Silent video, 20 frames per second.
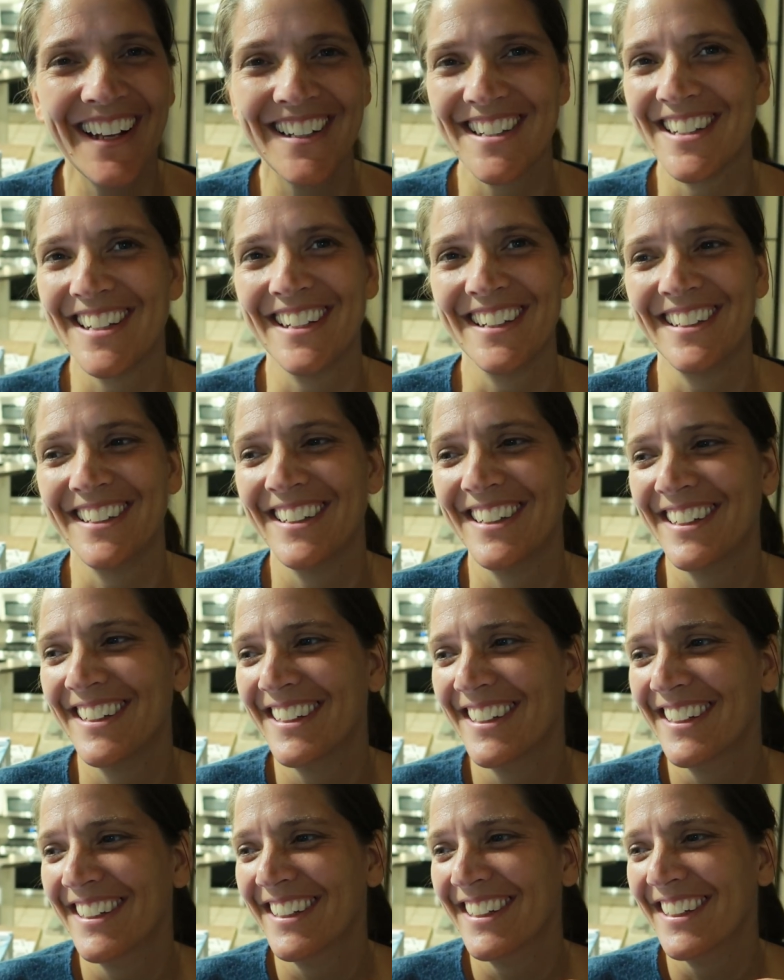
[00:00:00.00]
I'm just kidding. Grab it
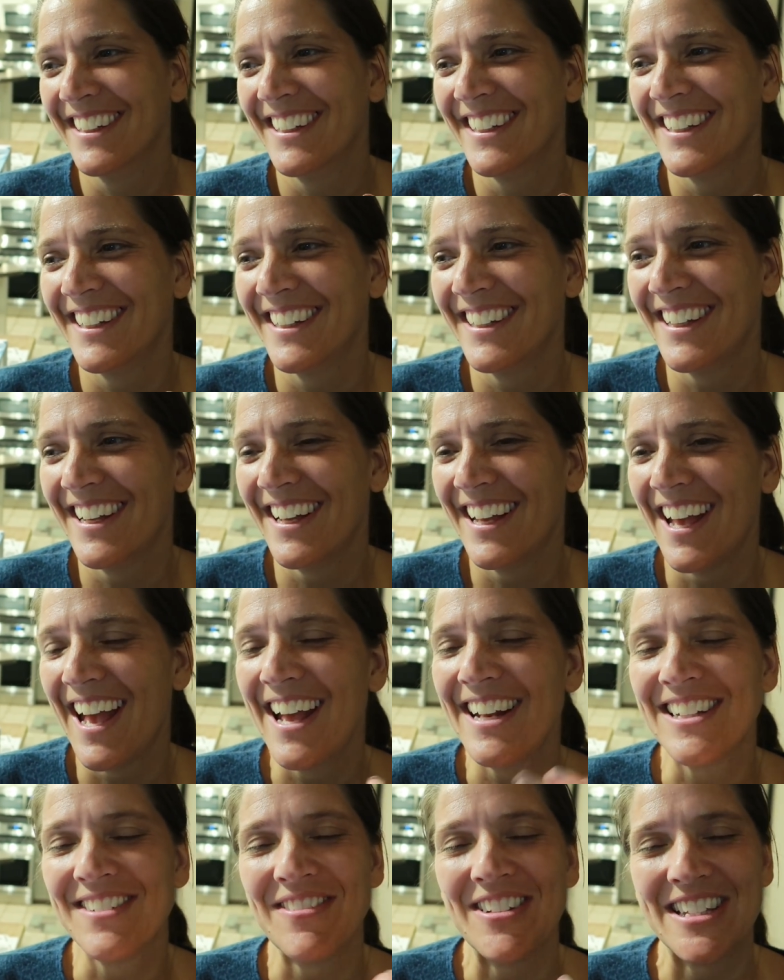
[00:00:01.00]
so it doesn't fall on my leg.
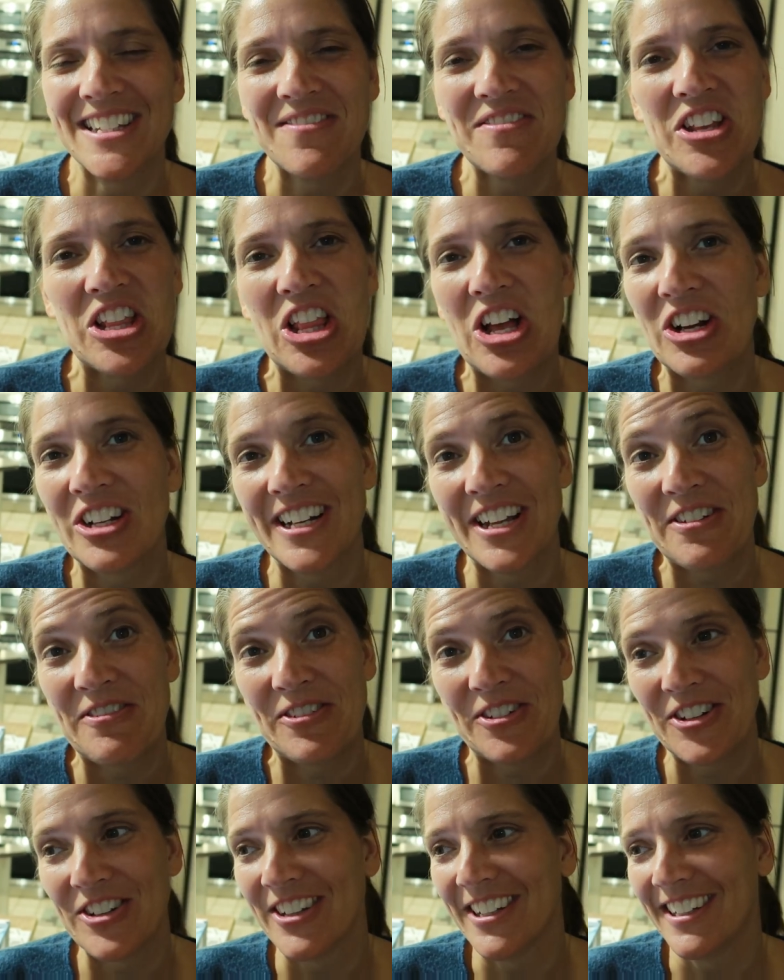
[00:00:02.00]
I just mean it's gonna be a long night
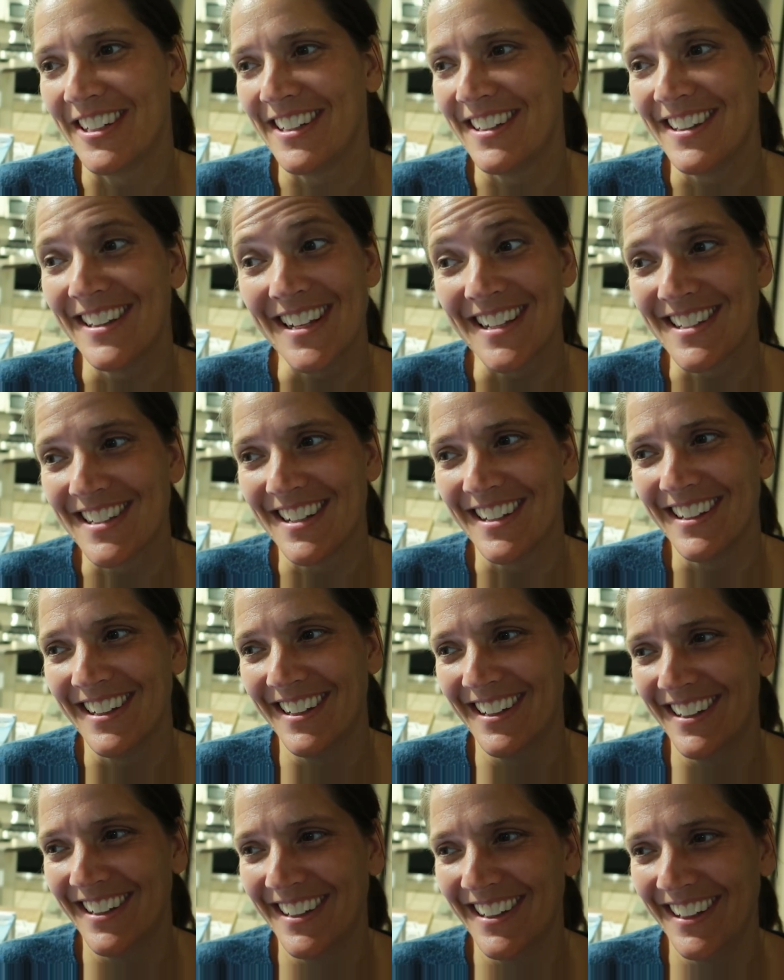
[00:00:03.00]
for you, honey. That's all.
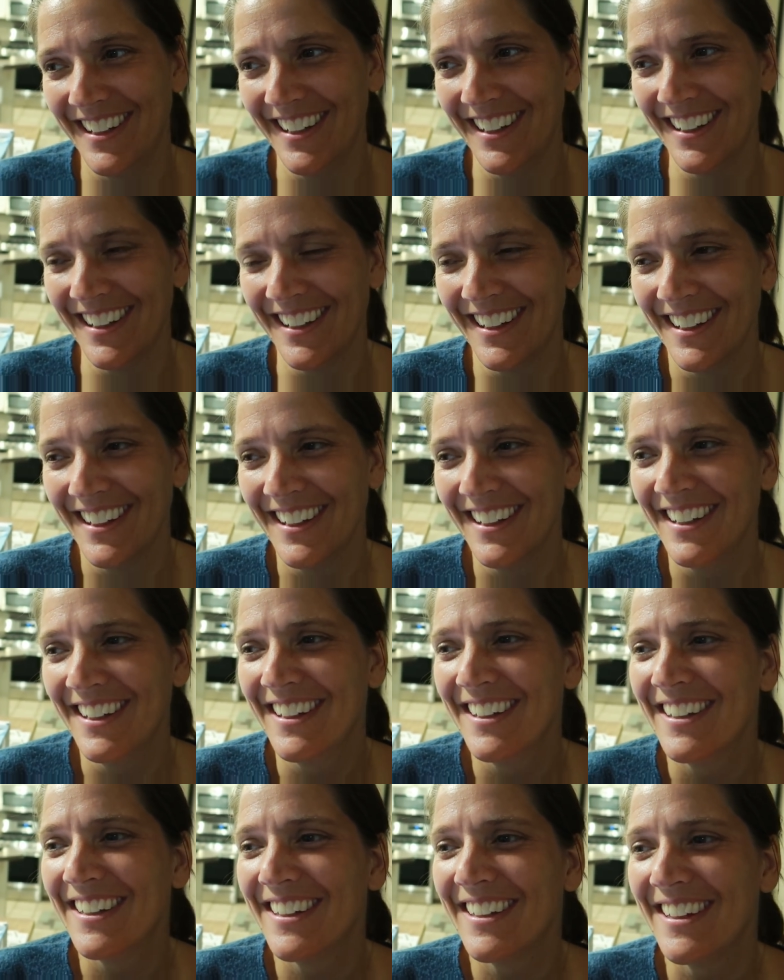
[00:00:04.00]
so.
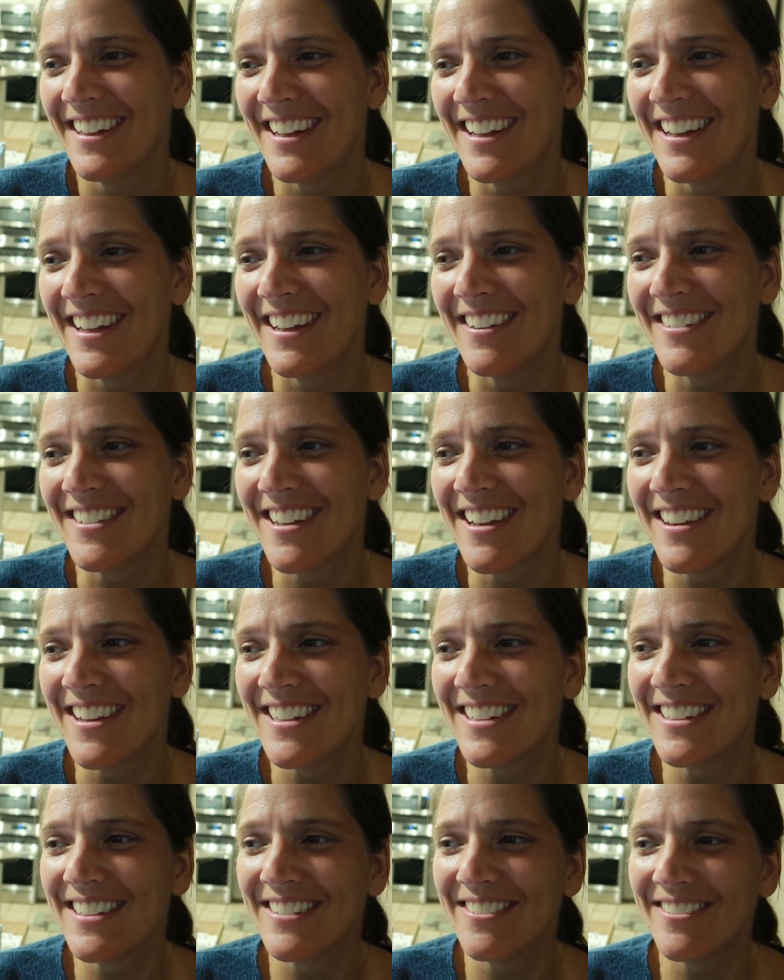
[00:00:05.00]
It was all
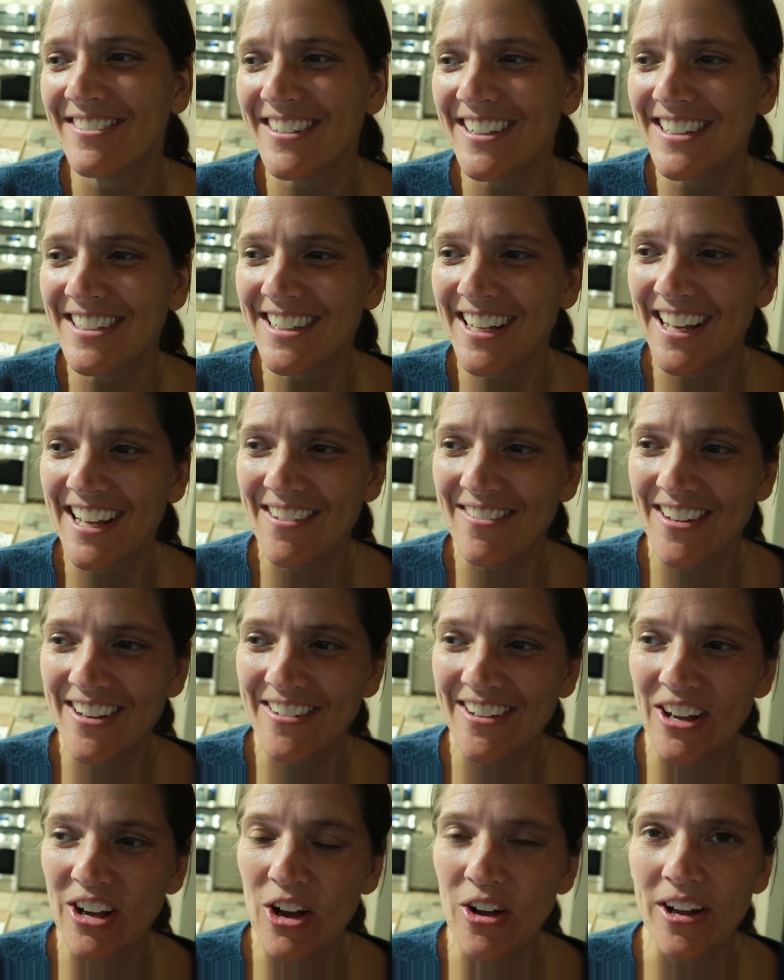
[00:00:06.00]
a fun time.
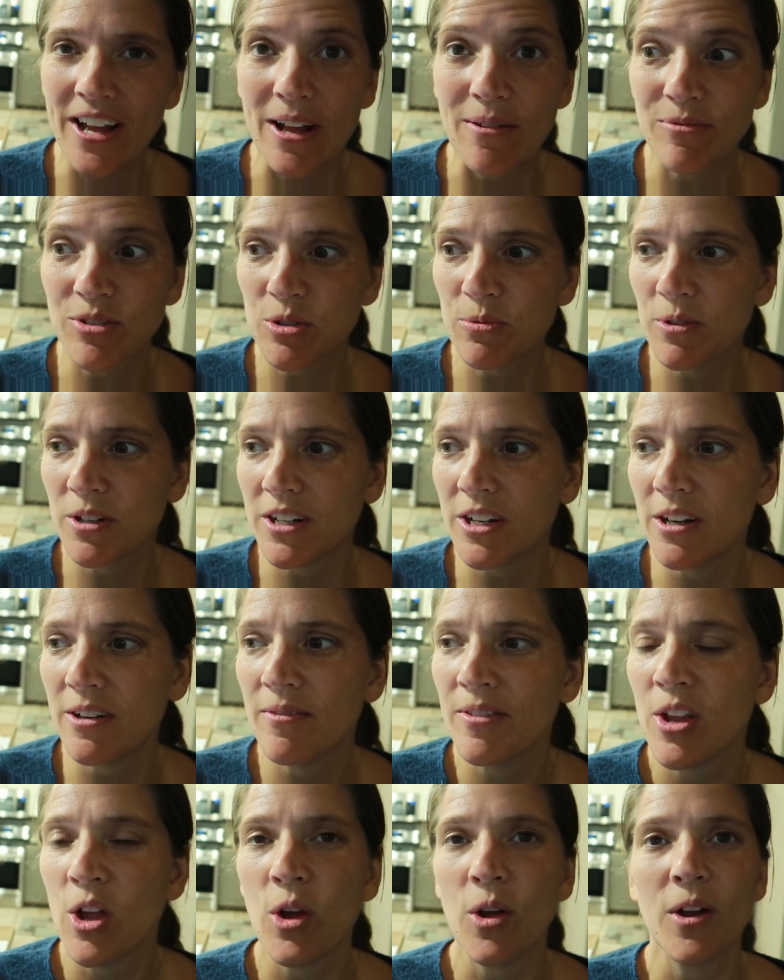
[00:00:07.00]
There we go. Okay. So
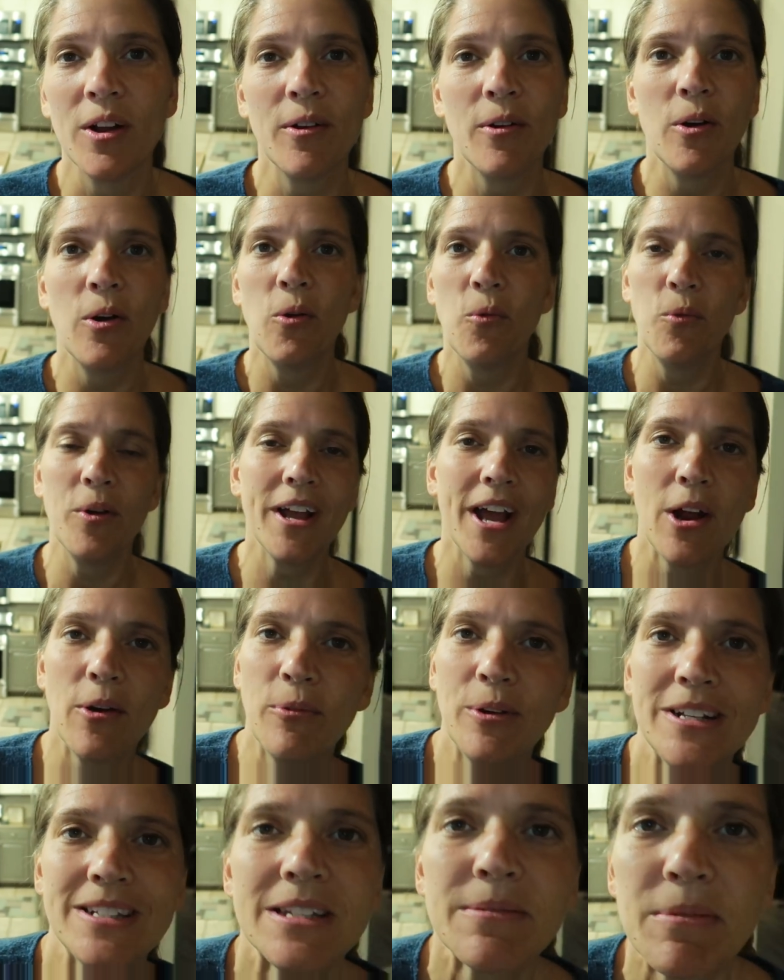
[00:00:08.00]
okay, gonna, we
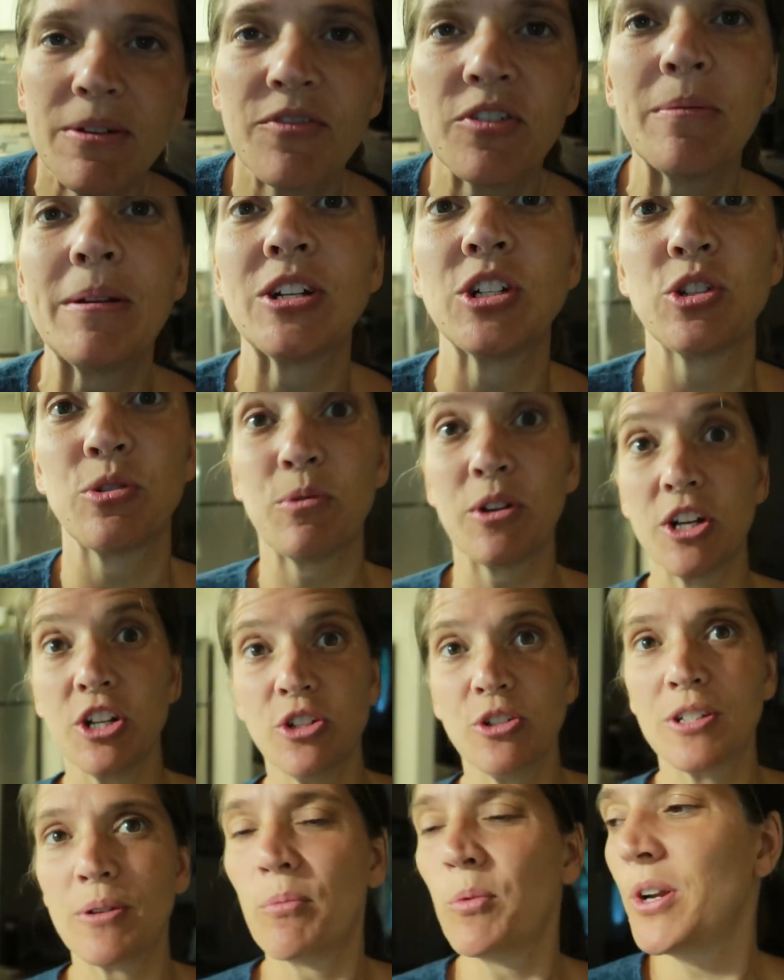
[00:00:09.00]
gotta read some information. So we're gonna
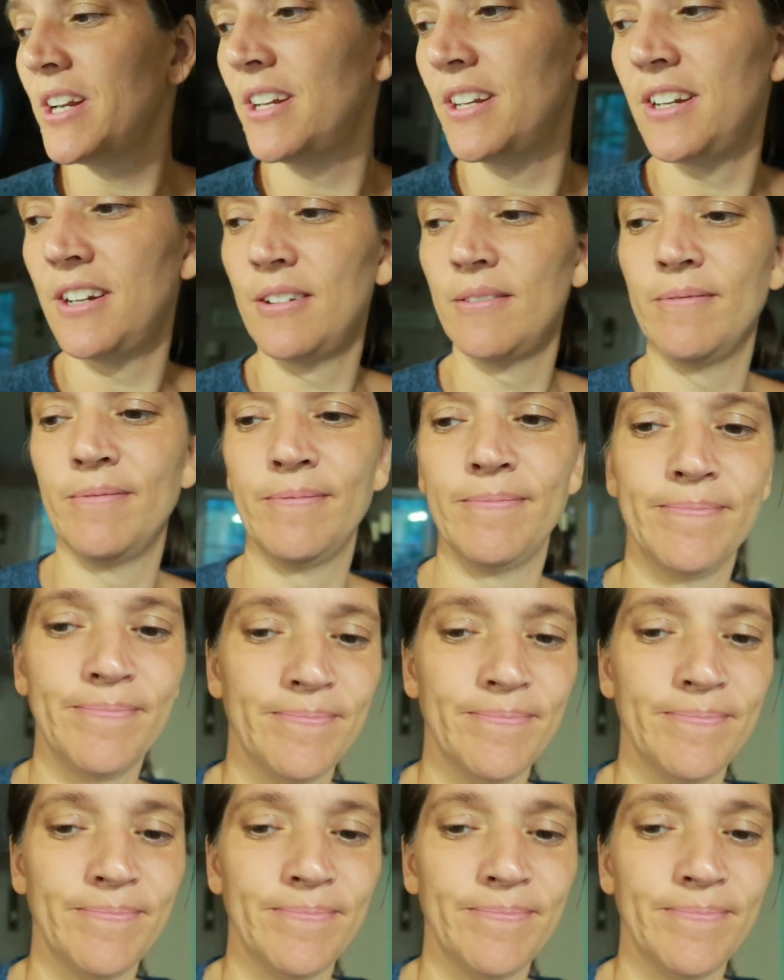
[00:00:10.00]
do some reading here.